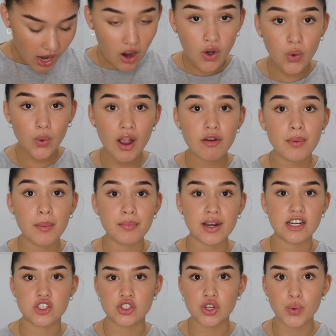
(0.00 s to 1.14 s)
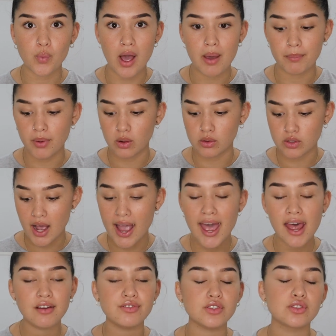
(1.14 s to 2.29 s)
Oh, I remembered, I just got a white belt. I
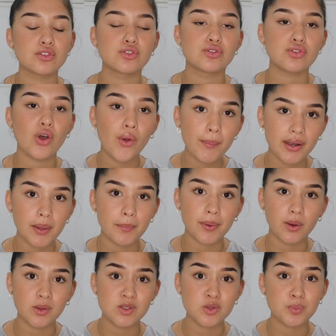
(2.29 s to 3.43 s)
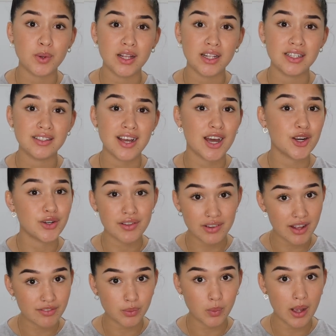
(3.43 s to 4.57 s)
have so many belts, but I don't even
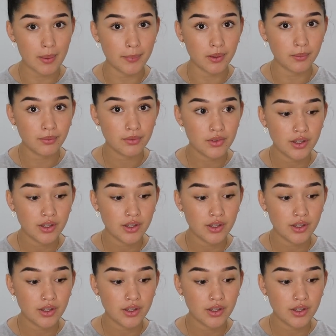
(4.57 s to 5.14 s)
have a white belt.